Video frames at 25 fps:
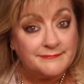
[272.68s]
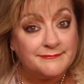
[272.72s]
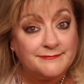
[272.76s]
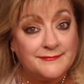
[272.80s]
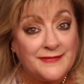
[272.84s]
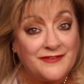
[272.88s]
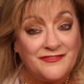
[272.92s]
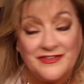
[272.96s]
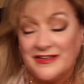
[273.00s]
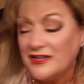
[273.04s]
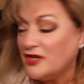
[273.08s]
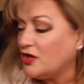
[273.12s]

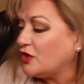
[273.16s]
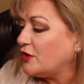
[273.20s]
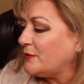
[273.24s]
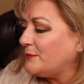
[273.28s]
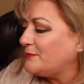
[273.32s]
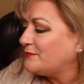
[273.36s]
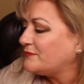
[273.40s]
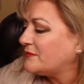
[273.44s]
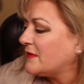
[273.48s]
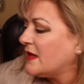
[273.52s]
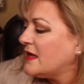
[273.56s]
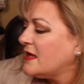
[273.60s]
My finger.
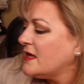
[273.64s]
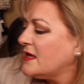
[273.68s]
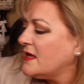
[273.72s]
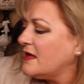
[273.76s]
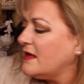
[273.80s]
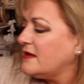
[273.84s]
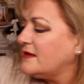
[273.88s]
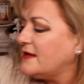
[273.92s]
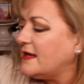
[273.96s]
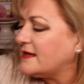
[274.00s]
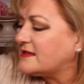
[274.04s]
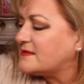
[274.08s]

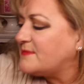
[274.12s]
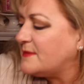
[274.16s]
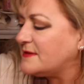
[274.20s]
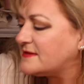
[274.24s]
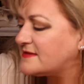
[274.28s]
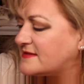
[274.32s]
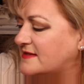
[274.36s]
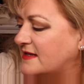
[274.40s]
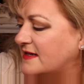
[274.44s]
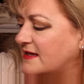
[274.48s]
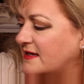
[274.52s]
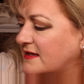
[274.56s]
Next
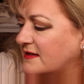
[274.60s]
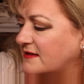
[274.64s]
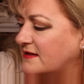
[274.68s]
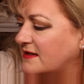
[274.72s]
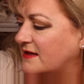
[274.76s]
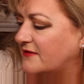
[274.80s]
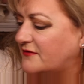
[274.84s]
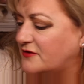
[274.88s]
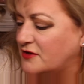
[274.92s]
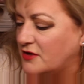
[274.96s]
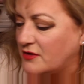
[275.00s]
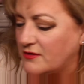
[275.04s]
best thing,
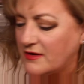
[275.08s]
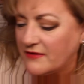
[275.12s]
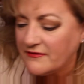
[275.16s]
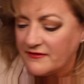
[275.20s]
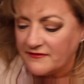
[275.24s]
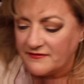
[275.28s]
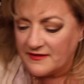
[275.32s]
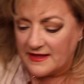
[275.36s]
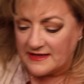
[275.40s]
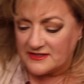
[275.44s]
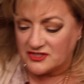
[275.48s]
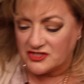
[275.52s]
if you don't have a
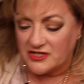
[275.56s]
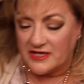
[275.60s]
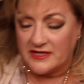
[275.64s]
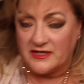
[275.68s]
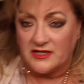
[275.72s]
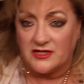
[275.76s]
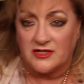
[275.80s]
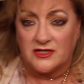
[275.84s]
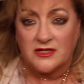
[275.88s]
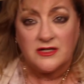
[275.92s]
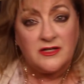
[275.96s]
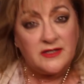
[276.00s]
flat
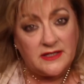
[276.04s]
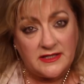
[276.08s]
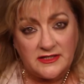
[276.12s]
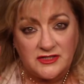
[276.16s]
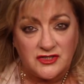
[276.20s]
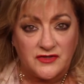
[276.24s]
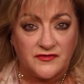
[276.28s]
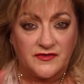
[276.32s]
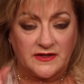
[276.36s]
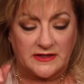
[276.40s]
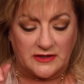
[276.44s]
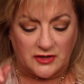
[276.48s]
shader, is
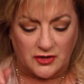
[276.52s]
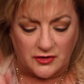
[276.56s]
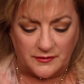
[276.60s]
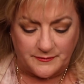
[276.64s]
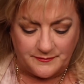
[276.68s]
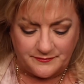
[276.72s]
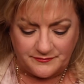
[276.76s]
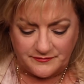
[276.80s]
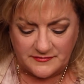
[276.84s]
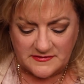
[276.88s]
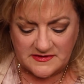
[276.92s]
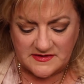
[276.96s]
your finger.
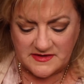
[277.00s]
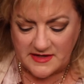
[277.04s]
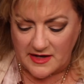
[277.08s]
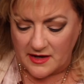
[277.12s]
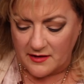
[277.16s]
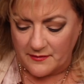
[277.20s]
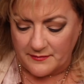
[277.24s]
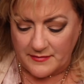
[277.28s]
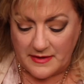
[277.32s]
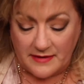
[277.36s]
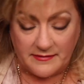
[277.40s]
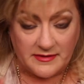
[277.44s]
So,
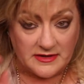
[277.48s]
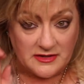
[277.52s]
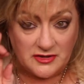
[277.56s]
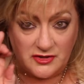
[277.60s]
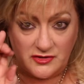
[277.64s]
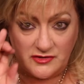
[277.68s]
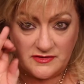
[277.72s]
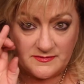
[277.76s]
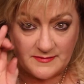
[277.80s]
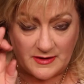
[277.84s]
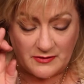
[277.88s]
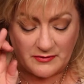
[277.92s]
I'm going to
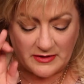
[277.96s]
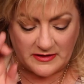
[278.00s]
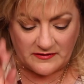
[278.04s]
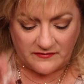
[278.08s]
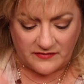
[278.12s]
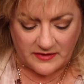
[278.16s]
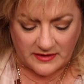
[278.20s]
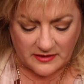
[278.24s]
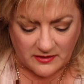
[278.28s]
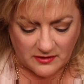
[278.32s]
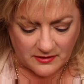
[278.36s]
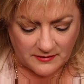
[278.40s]
use my ring
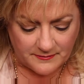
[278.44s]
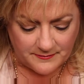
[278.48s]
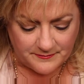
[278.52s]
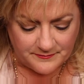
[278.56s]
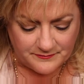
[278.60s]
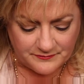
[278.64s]
finger.